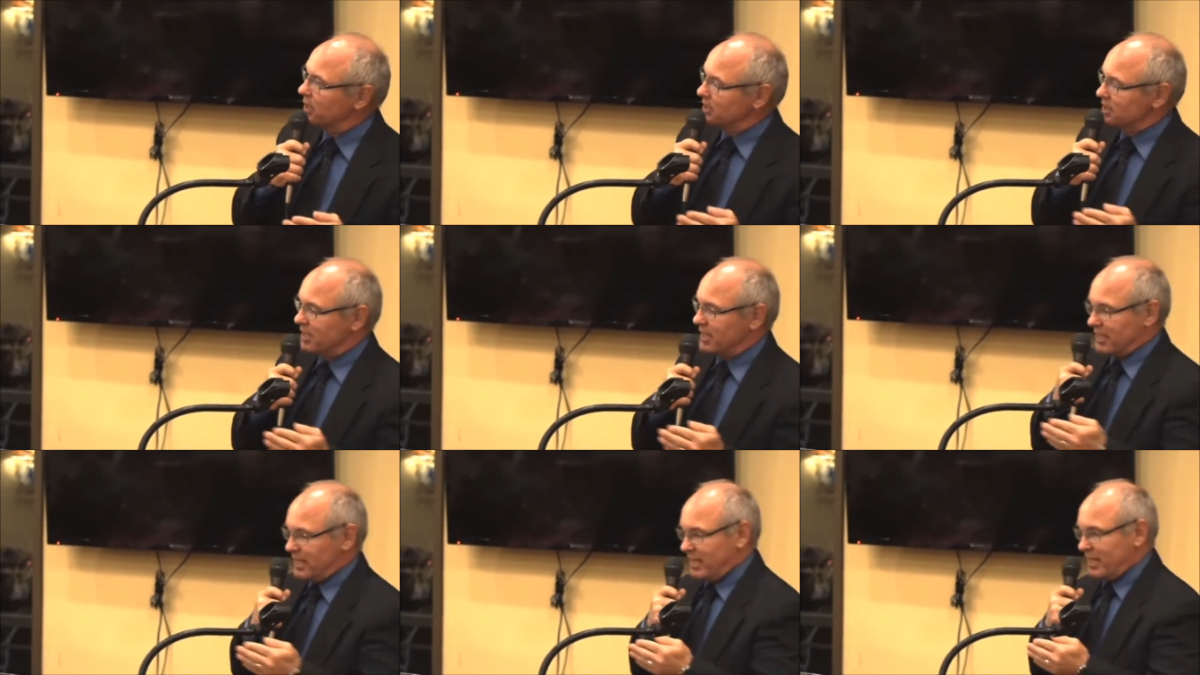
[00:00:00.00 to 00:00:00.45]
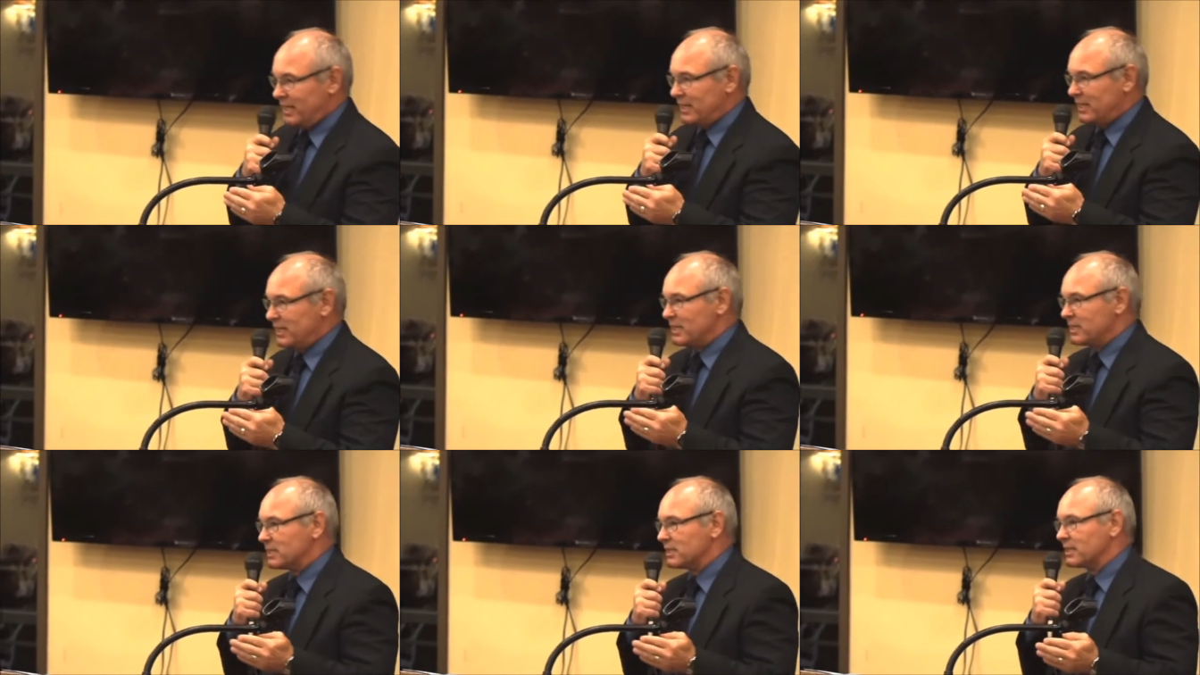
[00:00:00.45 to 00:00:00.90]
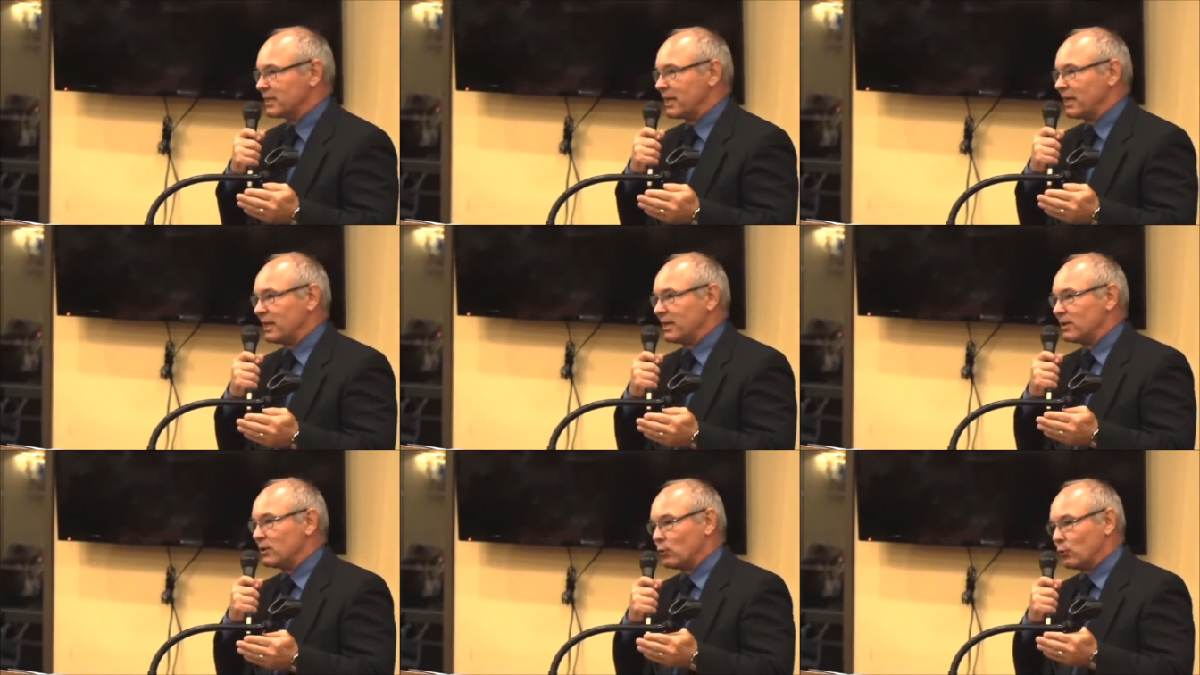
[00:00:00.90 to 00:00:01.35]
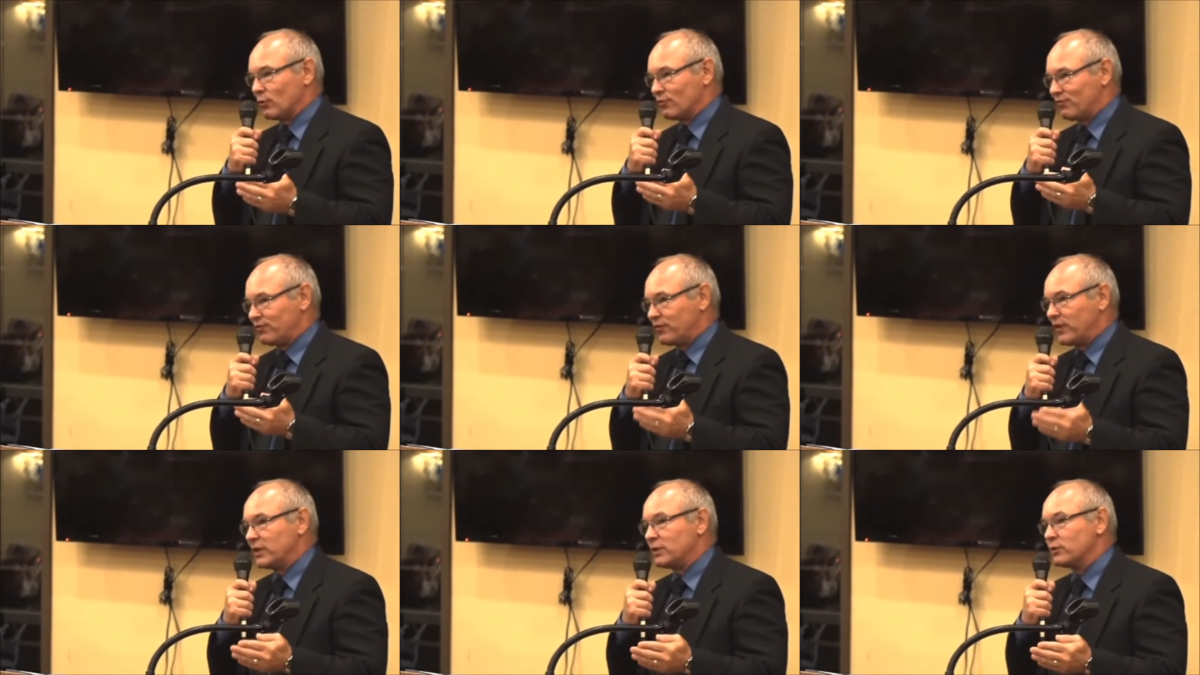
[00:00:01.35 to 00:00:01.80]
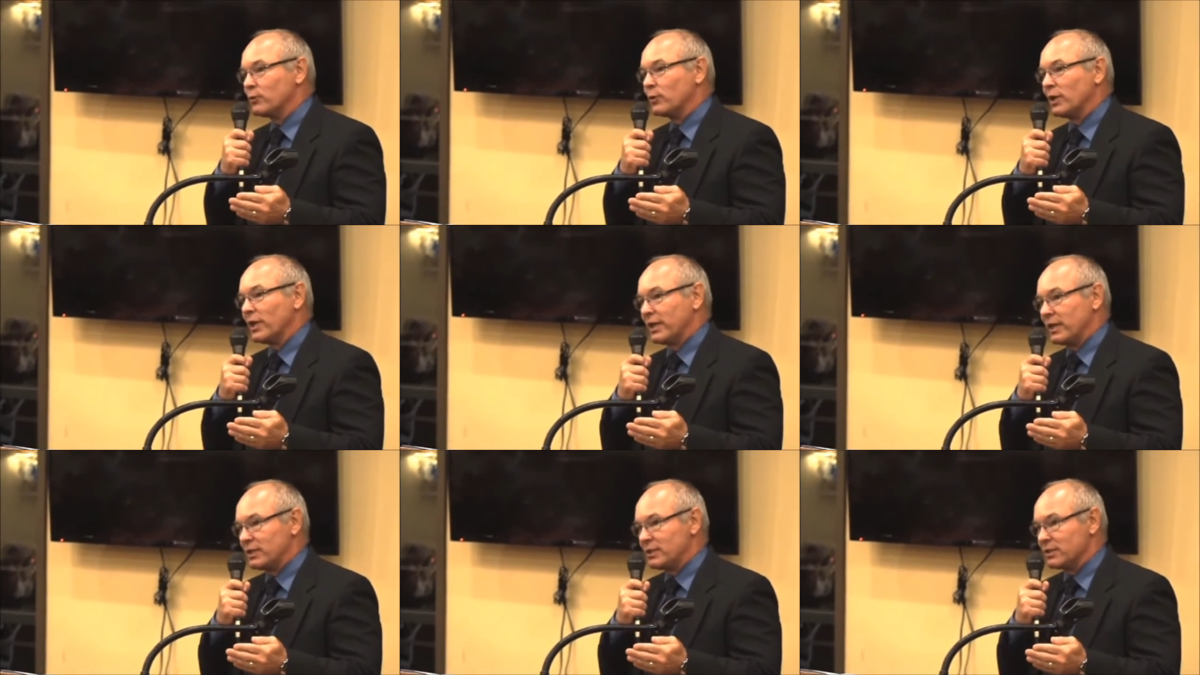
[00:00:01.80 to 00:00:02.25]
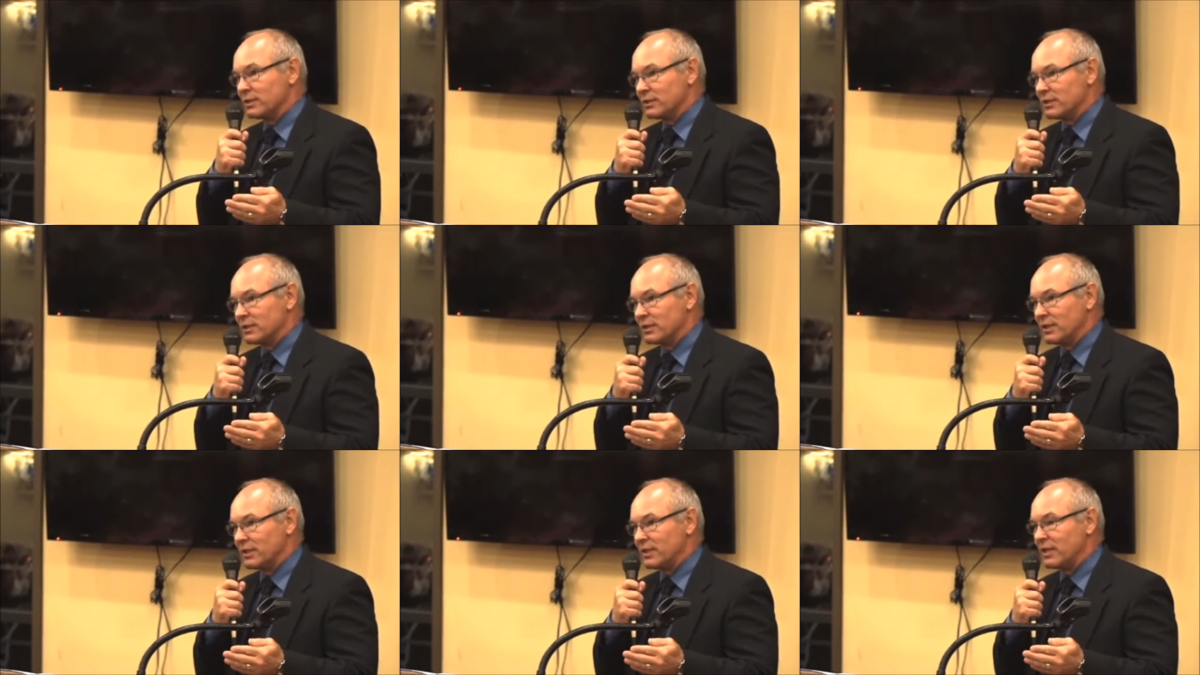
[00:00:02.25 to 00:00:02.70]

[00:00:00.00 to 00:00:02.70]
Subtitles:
to any state or federal agency.